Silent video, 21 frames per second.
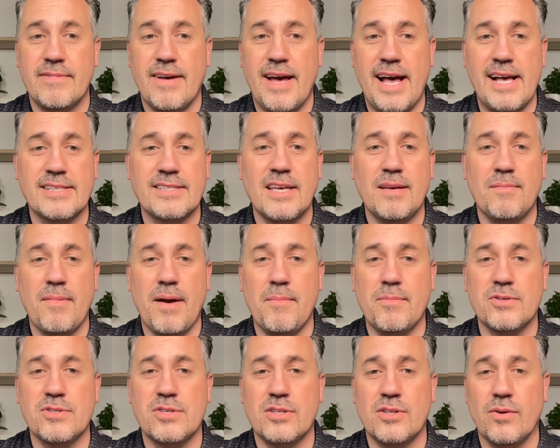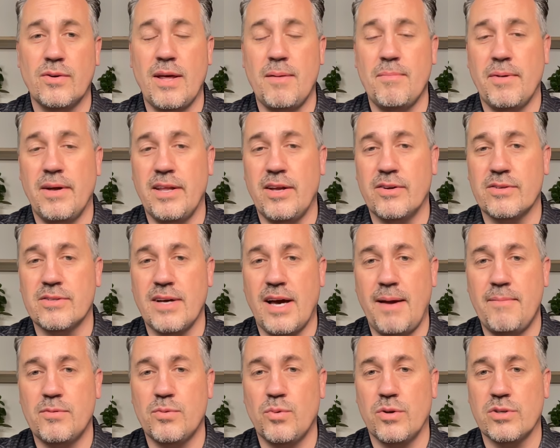asking members to donate money or
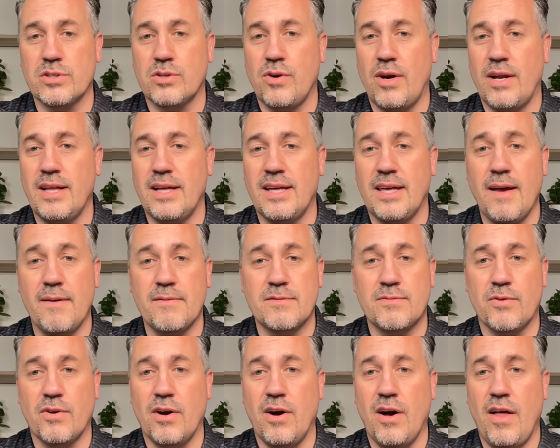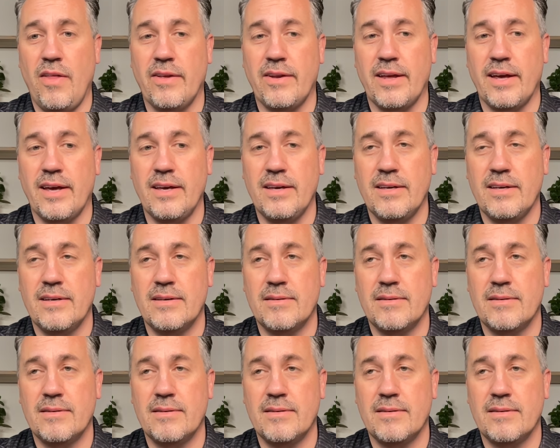time towards creating gifts for a holiday